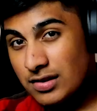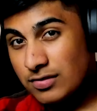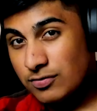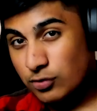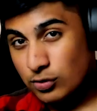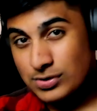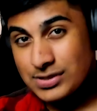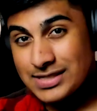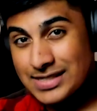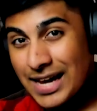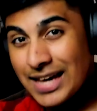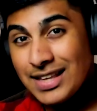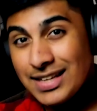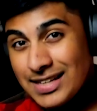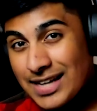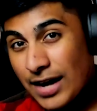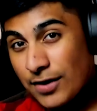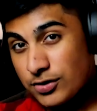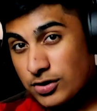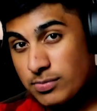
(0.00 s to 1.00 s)
For scaling
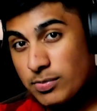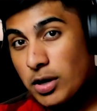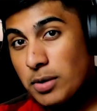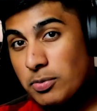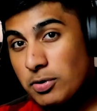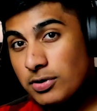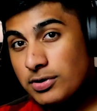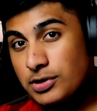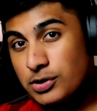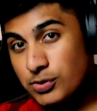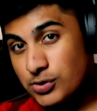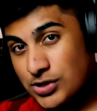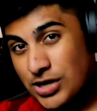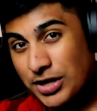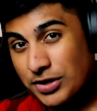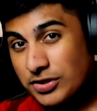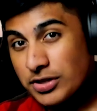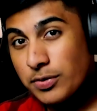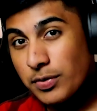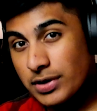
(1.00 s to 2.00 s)
down to mobile, you
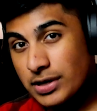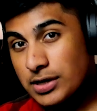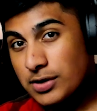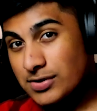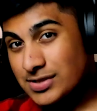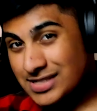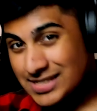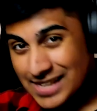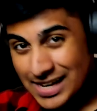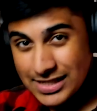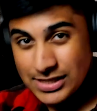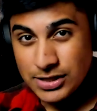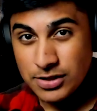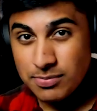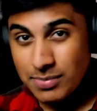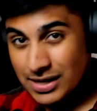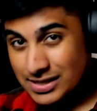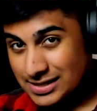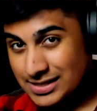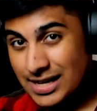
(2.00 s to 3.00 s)
generally want to go section
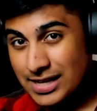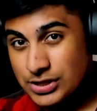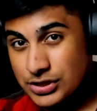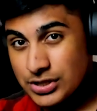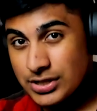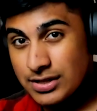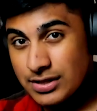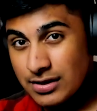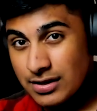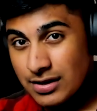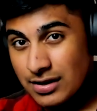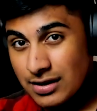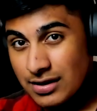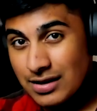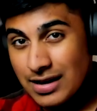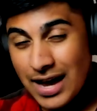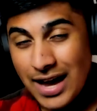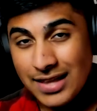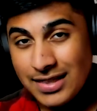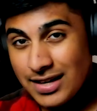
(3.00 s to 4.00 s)
by section
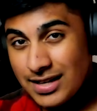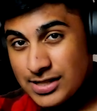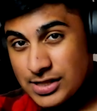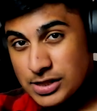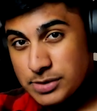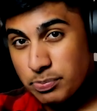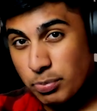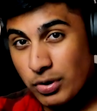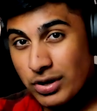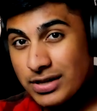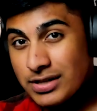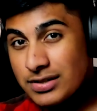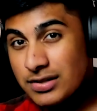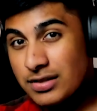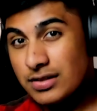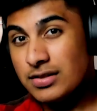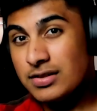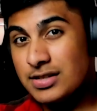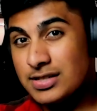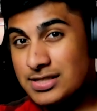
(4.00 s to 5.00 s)
and then just bring
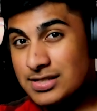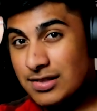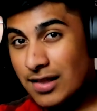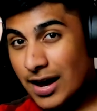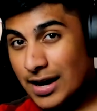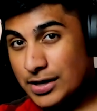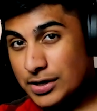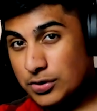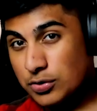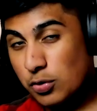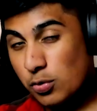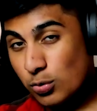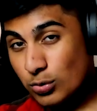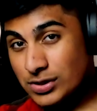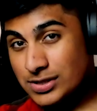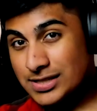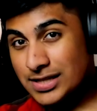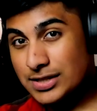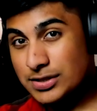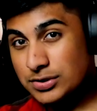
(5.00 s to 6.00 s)
the slider
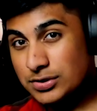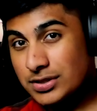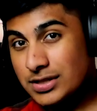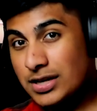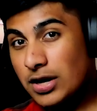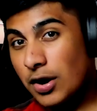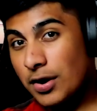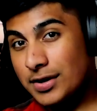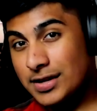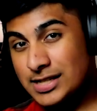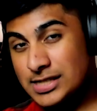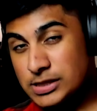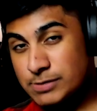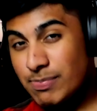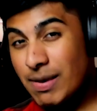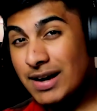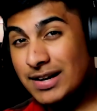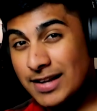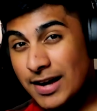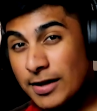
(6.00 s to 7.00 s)
horizontally on
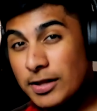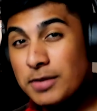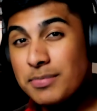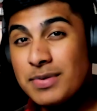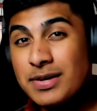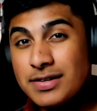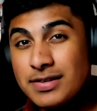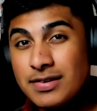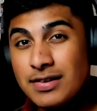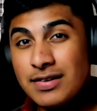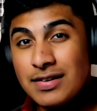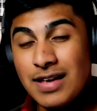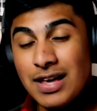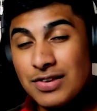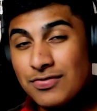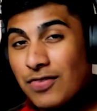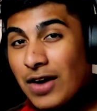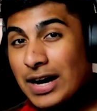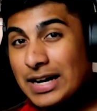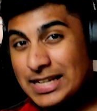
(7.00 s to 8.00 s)
inspect element
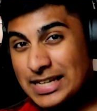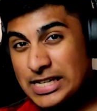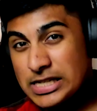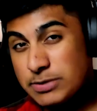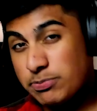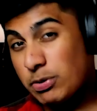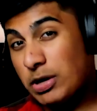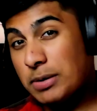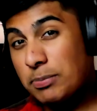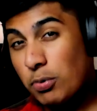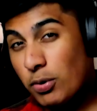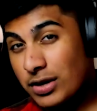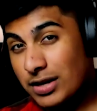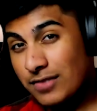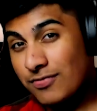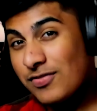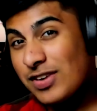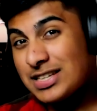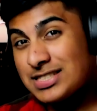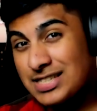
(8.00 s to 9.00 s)
and find each breakpoint
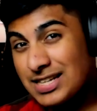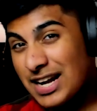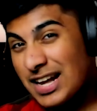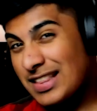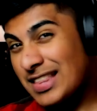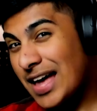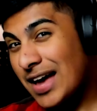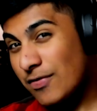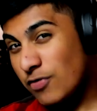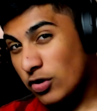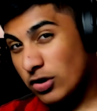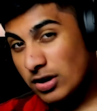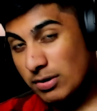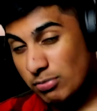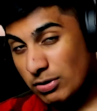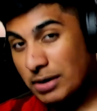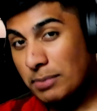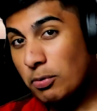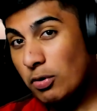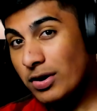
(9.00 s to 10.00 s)
and fix it at that very
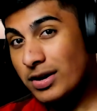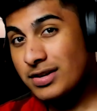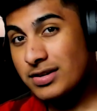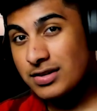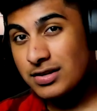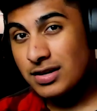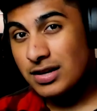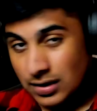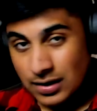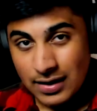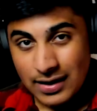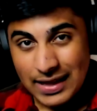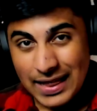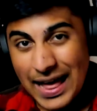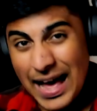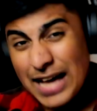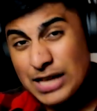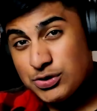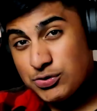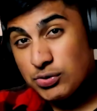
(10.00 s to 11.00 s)
breakpoint.
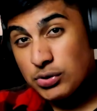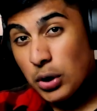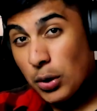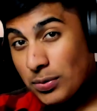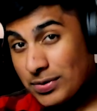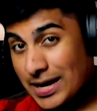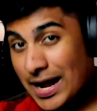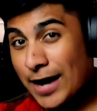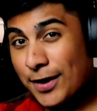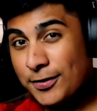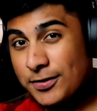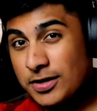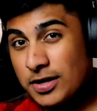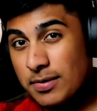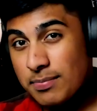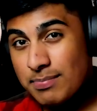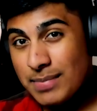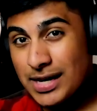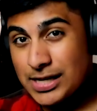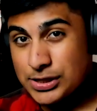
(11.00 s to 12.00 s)
As you go down,
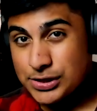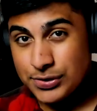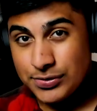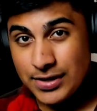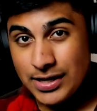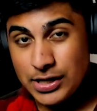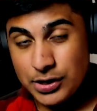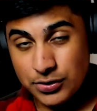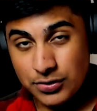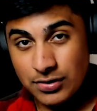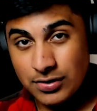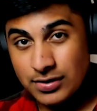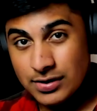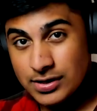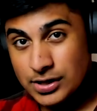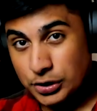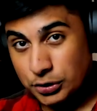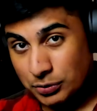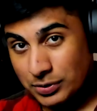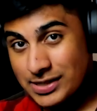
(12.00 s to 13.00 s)
make sure that you're
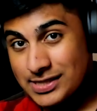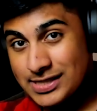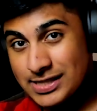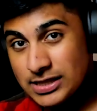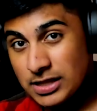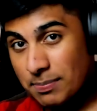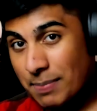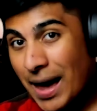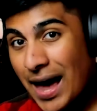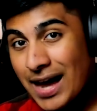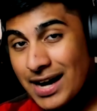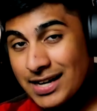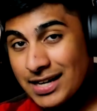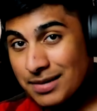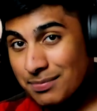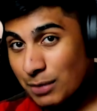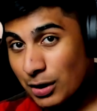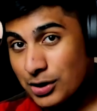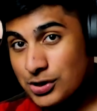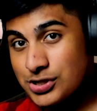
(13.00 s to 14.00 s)
decreasing the padding
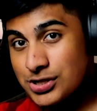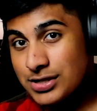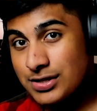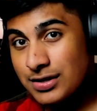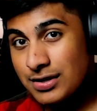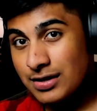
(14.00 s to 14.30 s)
and margin.